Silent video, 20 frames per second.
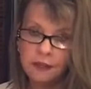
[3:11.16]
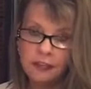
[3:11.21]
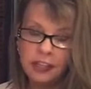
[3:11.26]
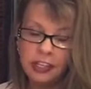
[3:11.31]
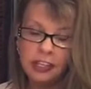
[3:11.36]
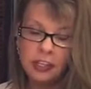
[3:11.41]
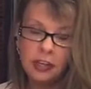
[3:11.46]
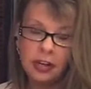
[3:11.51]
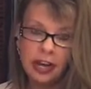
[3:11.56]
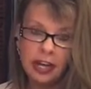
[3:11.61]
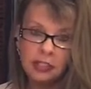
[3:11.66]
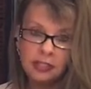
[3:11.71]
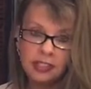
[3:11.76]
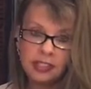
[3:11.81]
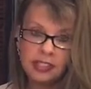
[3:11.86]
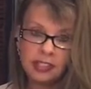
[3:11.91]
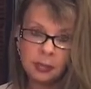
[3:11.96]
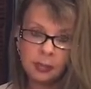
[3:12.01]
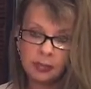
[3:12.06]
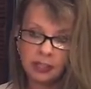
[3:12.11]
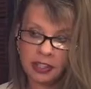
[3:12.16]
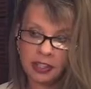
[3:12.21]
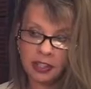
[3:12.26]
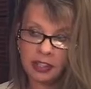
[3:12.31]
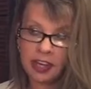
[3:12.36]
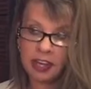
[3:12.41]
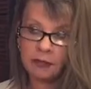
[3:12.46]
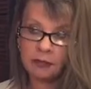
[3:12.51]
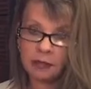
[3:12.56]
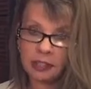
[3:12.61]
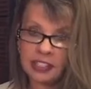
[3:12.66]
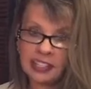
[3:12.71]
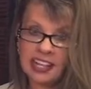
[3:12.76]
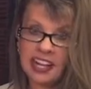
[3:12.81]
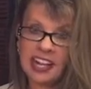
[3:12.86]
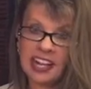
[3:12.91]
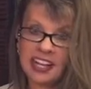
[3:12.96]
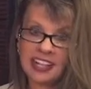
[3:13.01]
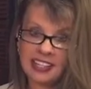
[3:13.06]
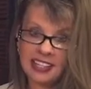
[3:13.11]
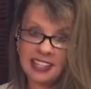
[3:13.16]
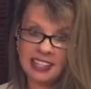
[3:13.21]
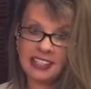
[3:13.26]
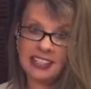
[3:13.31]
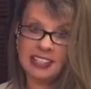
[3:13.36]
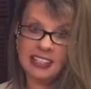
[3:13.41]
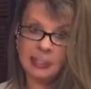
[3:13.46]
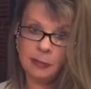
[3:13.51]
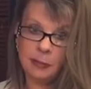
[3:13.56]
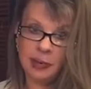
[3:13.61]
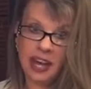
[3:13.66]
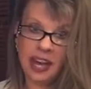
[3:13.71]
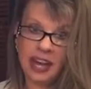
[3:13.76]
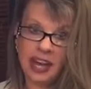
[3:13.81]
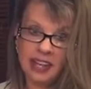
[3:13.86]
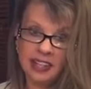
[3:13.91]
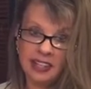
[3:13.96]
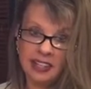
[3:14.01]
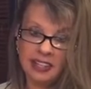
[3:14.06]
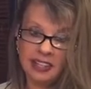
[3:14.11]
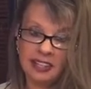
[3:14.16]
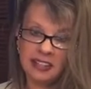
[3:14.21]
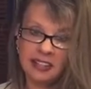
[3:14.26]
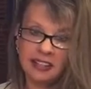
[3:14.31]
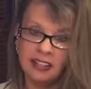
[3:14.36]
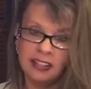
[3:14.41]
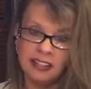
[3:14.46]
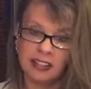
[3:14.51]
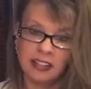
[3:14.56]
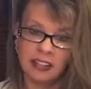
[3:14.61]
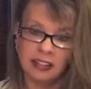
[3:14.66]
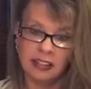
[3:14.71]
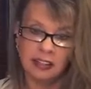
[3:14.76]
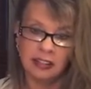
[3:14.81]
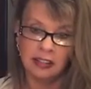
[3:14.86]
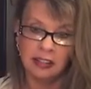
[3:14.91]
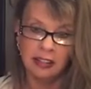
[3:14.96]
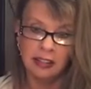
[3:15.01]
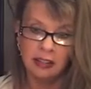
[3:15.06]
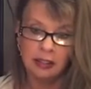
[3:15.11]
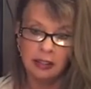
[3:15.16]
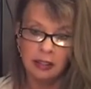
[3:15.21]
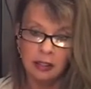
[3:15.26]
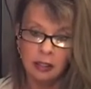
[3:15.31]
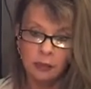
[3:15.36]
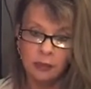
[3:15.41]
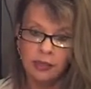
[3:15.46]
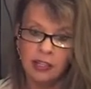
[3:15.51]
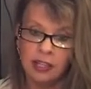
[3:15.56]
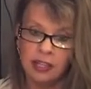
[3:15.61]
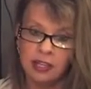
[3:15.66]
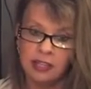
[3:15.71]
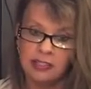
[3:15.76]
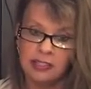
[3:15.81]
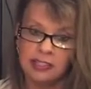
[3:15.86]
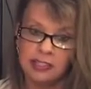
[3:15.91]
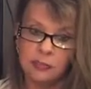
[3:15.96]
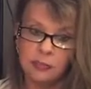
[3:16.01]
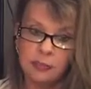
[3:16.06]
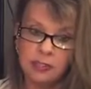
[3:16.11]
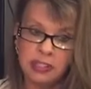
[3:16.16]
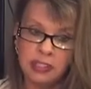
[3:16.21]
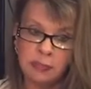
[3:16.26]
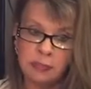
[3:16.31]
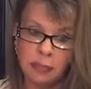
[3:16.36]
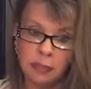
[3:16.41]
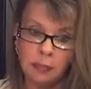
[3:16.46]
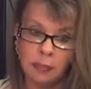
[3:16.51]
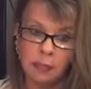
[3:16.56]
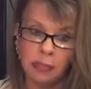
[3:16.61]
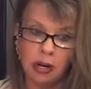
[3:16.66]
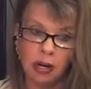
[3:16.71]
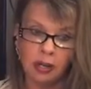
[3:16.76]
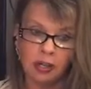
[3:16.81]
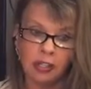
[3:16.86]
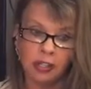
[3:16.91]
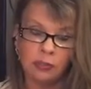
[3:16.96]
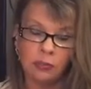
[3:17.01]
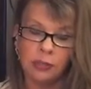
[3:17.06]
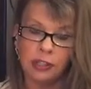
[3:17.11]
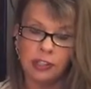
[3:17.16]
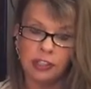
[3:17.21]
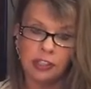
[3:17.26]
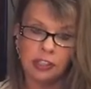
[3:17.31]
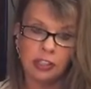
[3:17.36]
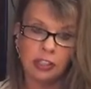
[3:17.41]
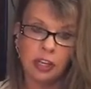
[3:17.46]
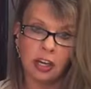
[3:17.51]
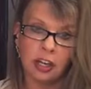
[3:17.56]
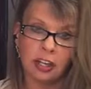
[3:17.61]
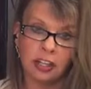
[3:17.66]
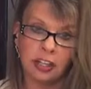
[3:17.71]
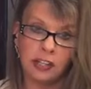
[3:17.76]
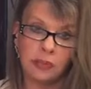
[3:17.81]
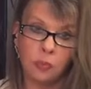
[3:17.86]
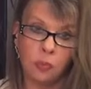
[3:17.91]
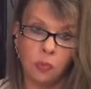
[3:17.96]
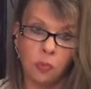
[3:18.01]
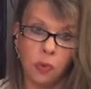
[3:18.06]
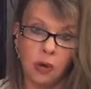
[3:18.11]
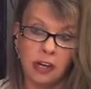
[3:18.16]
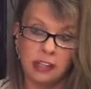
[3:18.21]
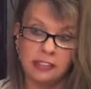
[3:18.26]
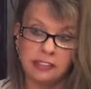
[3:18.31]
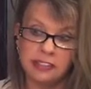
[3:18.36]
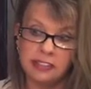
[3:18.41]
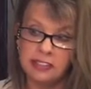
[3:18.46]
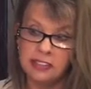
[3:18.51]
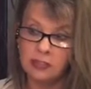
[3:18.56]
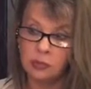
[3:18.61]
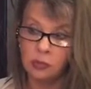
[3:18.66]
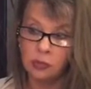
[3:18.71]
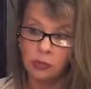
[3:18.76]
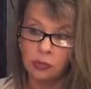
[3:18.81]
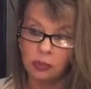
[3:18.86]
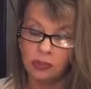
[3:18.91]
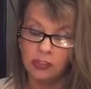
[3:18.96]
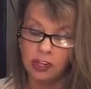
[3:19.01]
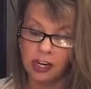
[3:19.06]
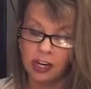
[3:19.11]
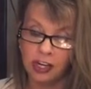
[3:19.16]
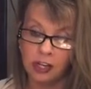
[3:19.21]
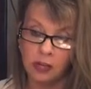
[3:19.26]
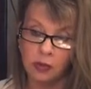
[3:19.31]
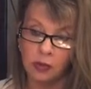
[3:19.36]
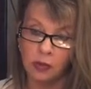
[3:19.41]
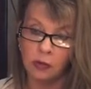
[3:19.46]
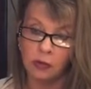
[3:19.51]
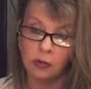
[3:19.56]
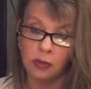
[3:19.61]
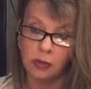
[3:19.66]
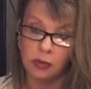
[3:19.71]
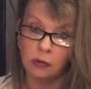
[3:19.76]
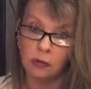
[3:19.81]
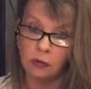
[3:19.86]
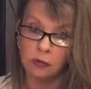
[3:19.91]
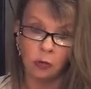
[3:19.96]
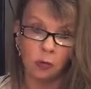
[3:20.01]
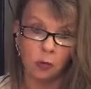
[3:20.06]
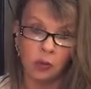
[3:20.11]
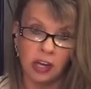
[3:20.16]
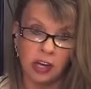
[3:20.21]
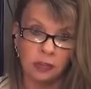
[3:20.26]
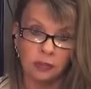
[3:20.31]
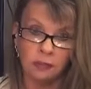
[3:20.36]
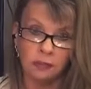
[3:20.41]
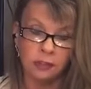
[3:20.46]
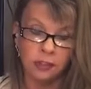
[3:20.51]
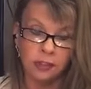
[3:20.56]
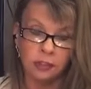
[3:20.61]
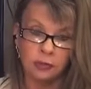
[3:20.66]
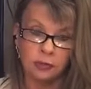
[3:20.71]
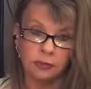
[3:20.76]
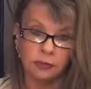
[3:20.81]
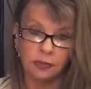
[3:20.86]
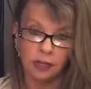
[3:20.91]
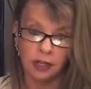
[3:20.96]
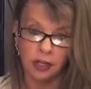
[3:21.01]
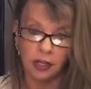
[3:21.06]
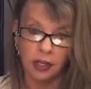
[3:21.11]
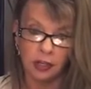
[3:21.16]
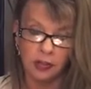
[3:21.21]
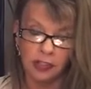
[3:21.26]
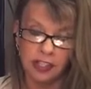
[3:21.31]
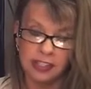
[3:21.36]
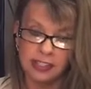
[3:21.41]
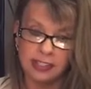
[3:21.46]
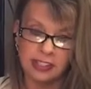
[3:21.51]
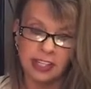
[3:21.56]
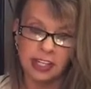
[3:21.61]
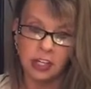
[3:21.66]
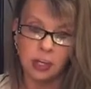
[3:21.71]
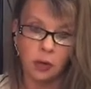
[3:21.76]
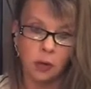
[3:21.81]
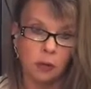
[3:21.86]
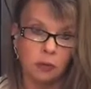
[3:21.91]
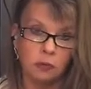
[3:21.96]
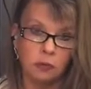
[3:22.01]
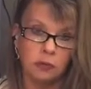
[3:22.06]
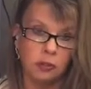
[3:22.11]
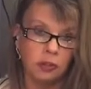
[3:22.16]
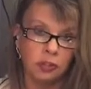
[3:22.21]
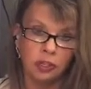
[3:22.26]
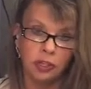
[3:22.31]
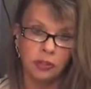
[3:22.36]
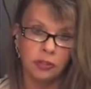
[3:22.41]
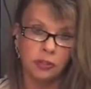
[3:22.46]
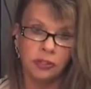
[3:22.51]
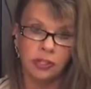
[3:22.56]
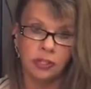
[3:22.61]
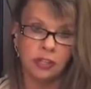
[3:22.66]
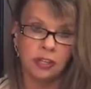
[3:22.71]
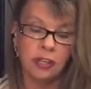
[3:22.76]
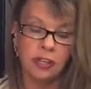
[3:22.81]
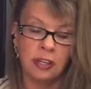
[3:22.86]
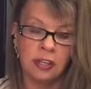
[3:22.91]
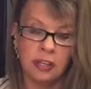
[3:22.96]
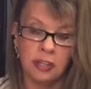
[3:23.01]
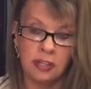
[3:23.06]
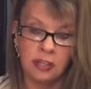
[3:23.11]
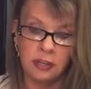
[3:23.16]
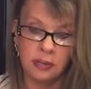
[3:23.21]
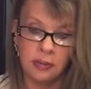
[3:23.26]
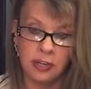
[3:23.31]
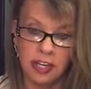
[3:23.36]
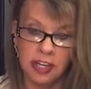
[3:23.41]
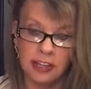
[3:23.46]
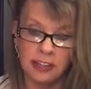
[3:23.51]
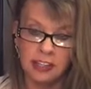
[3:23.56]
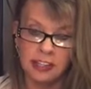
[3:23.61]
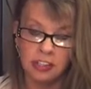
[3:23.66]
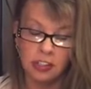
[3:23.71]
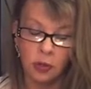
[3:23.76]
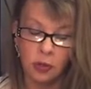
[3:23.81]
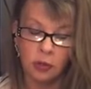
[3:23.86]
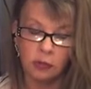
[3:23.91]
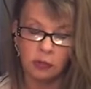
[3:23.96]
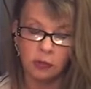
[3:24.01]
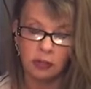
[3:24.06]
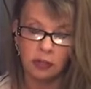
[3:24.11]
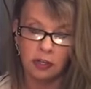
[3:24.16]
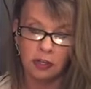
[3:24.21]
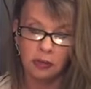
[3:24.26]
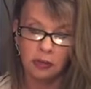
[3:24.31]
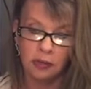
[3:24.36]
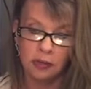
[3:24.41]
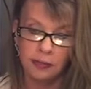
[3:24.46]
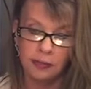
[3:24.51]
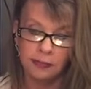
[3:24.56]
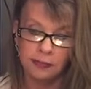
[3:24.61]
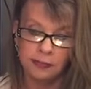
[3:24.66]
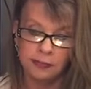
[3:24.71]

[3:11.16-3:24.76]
figure out something every day and keep adding. Because to be bombarded with this all at once will not go over well for you, Virgo. That's like overload. Okay, that's overload.